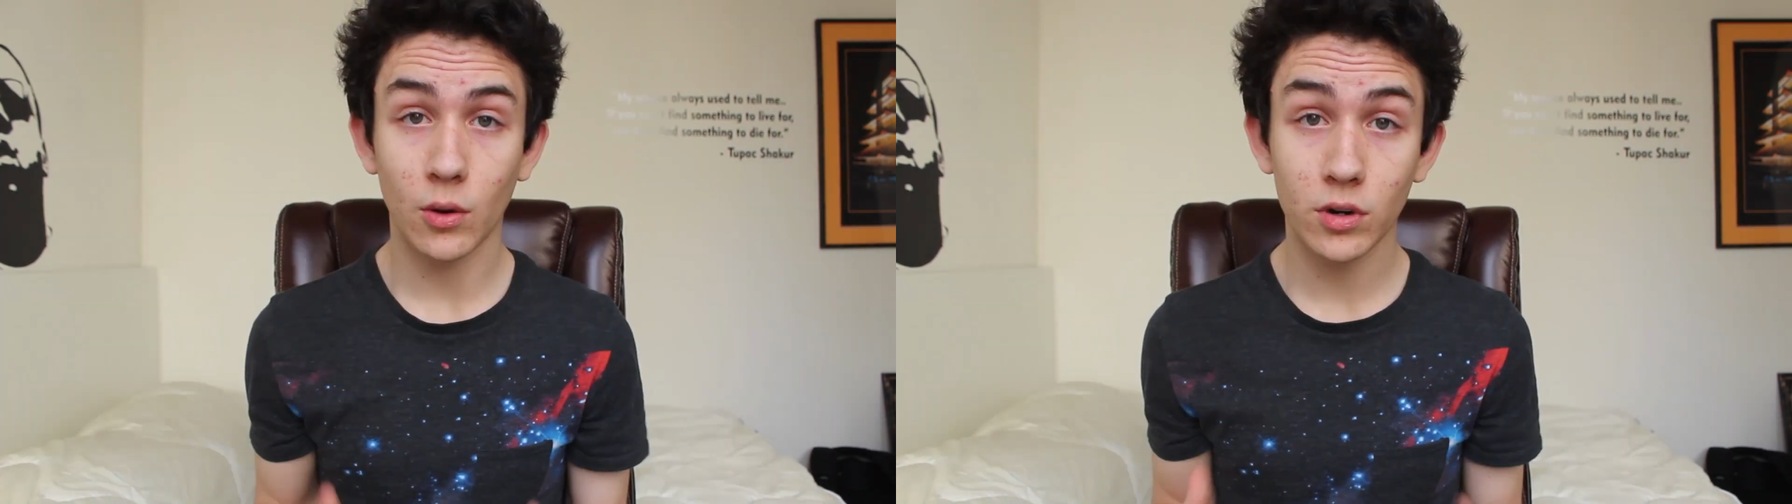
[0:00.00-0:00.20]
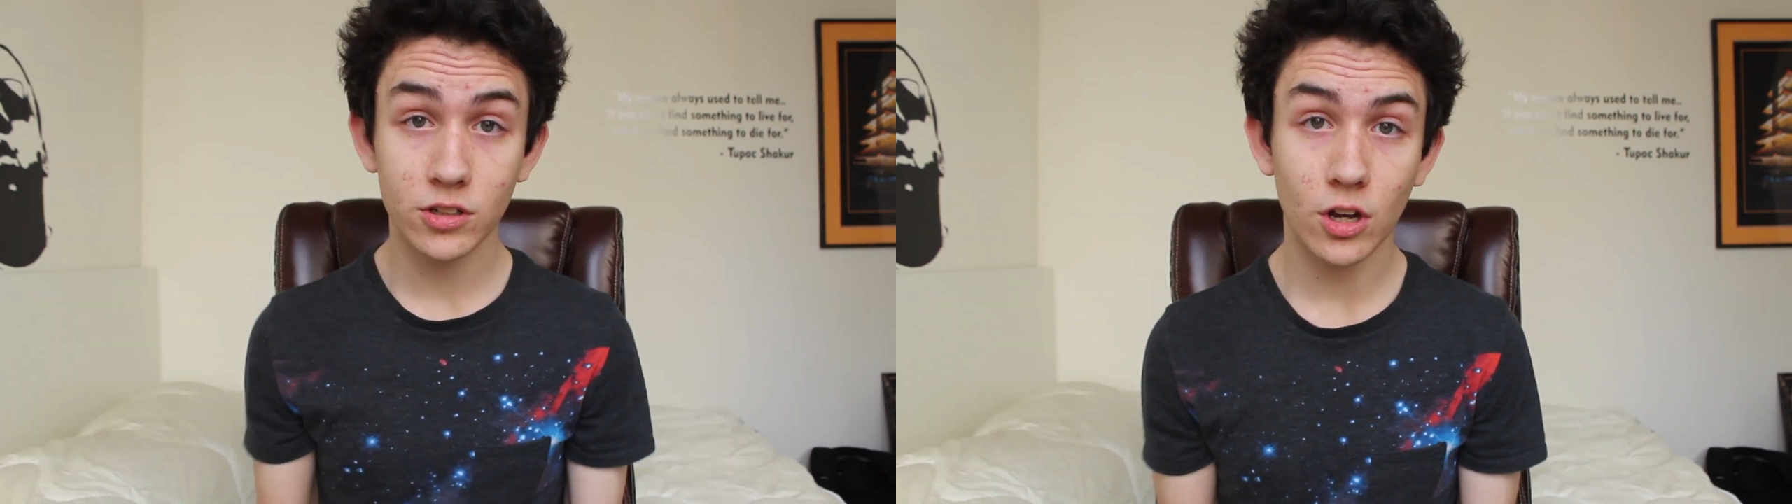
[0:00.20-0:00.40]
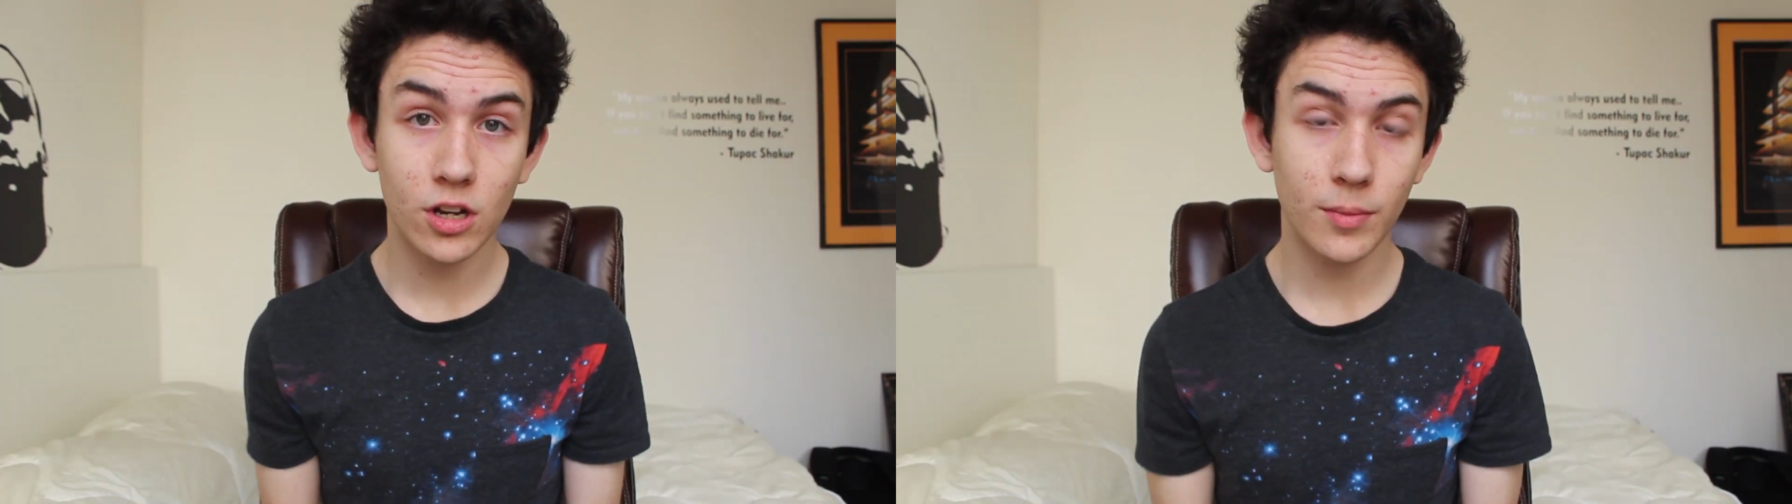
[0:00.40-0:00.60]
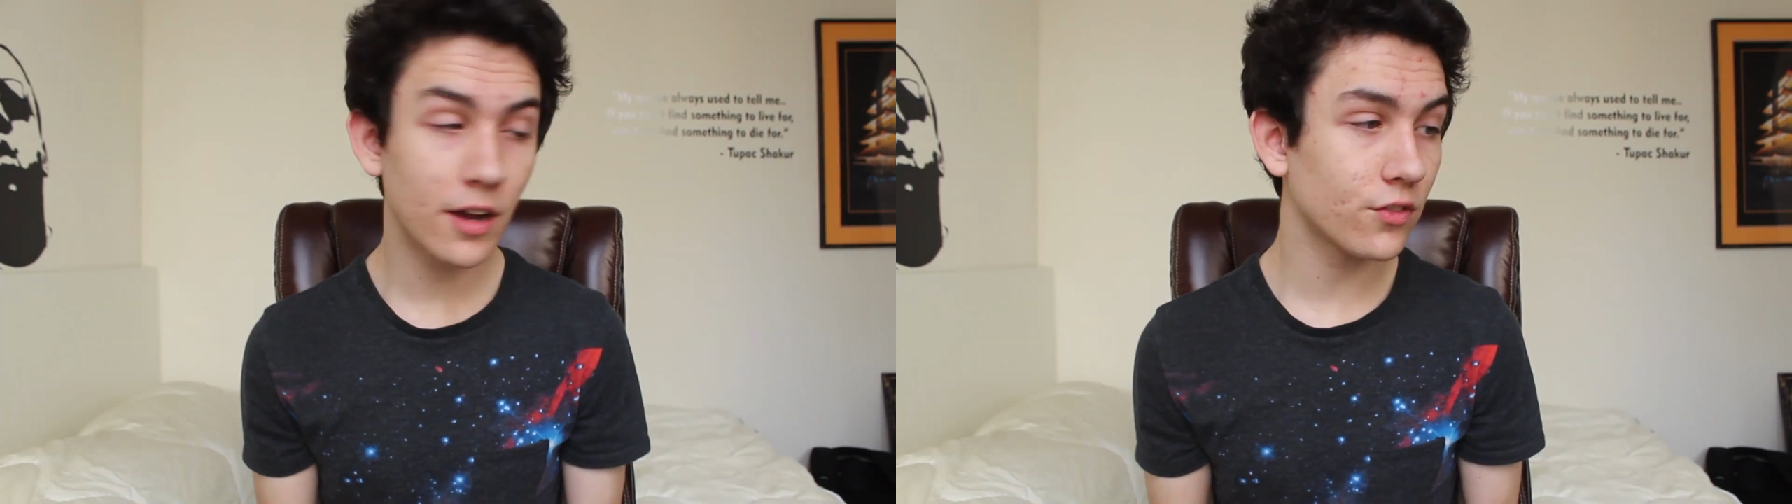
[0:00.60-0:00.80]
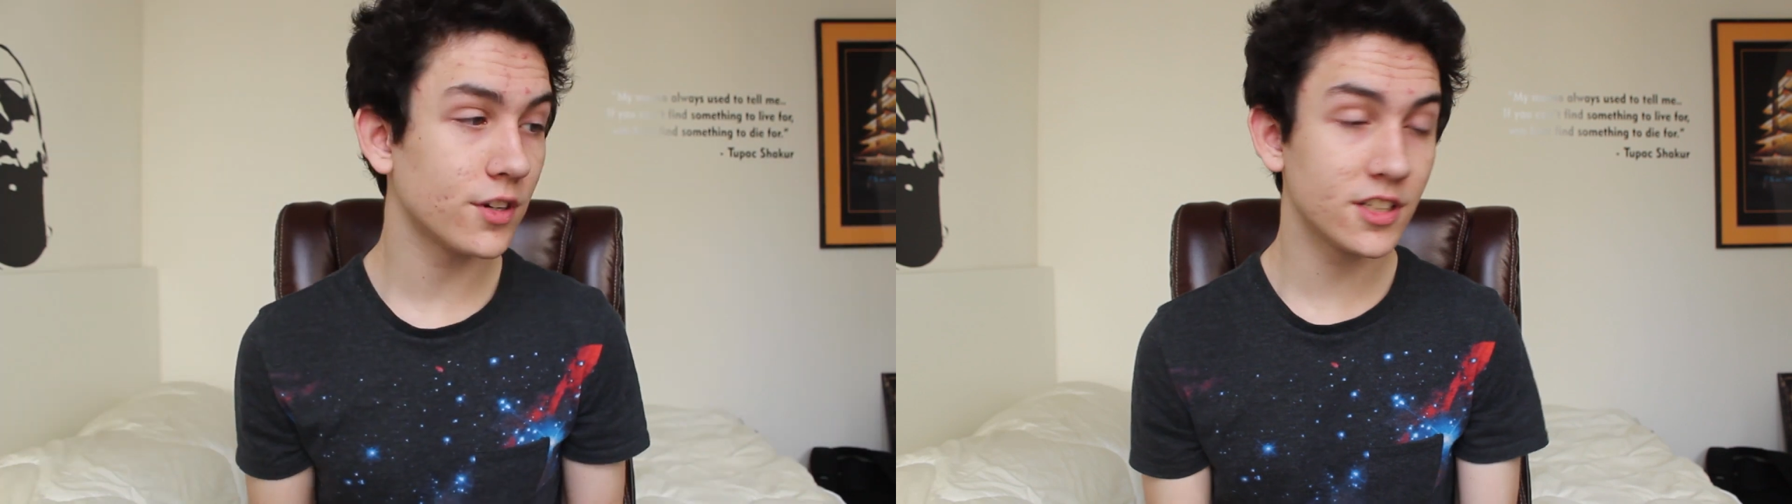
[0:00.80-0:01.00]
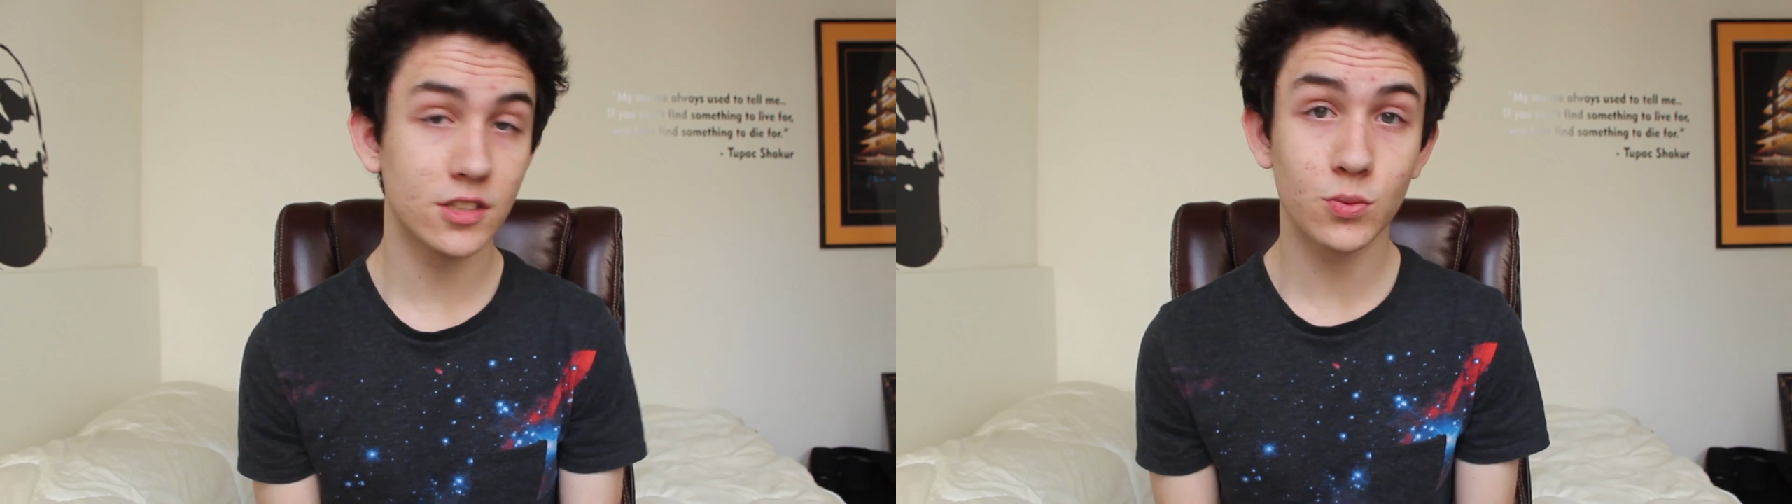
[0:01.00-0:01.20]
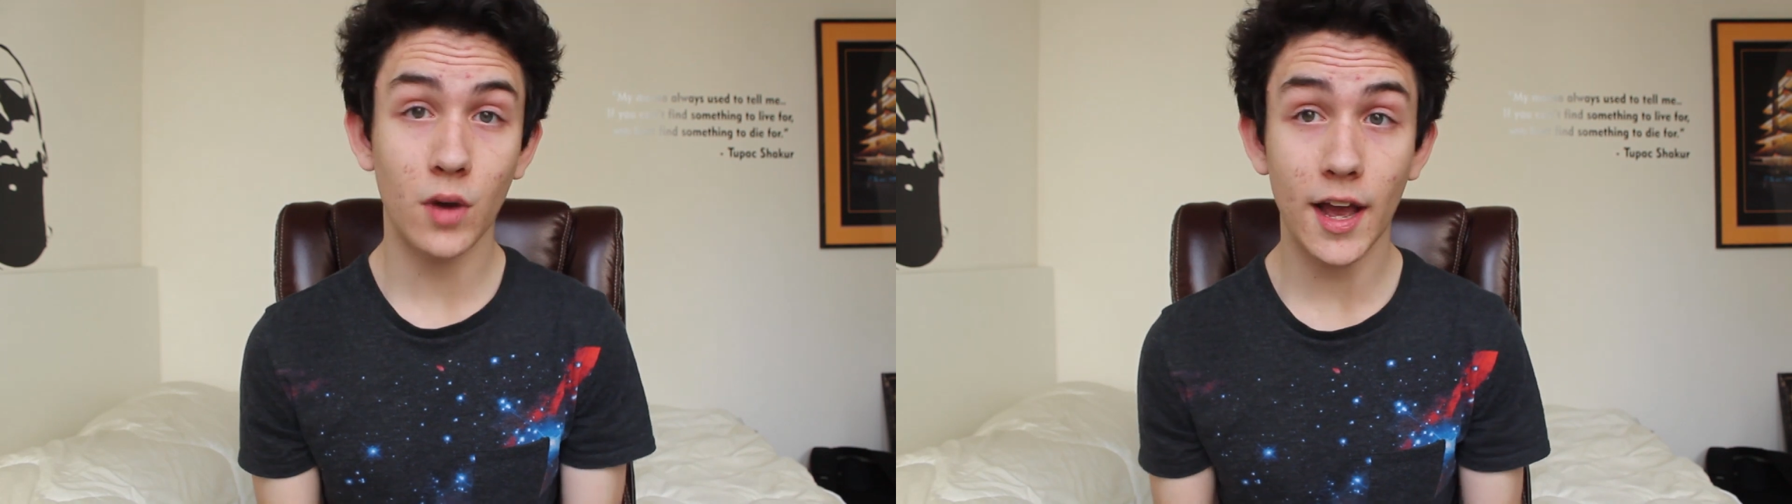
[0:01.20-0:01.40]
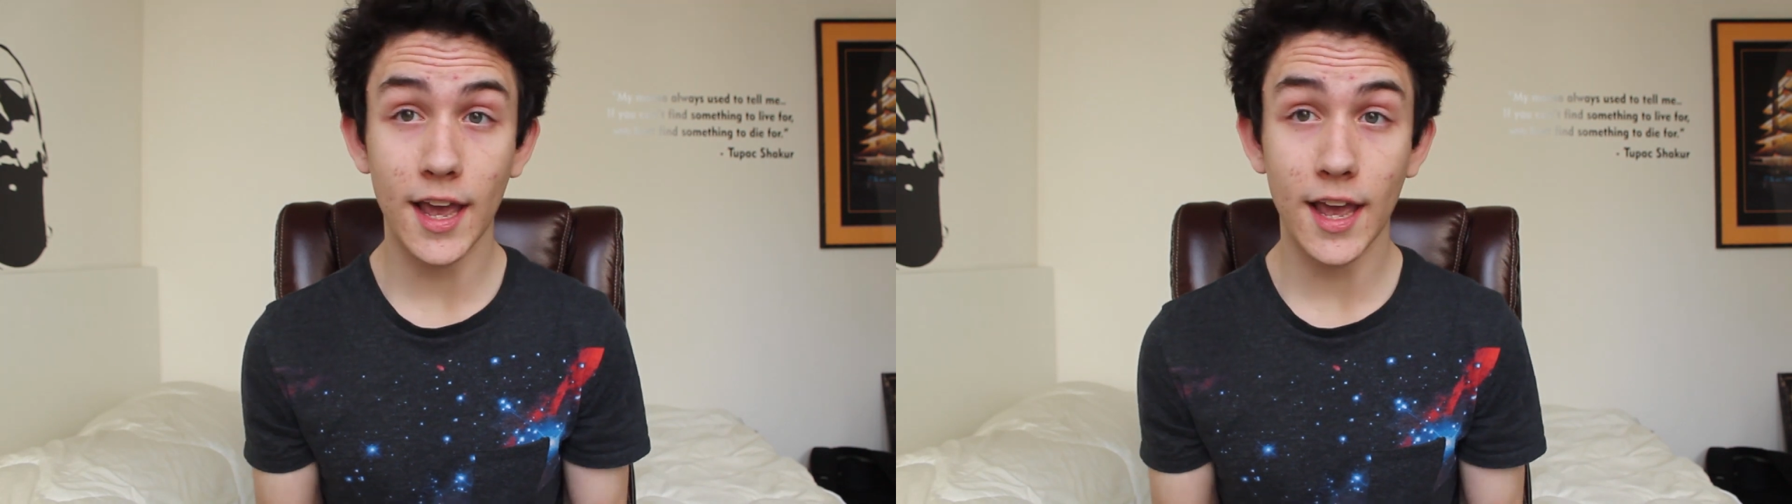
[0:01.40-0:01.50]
I want to talk about reasons why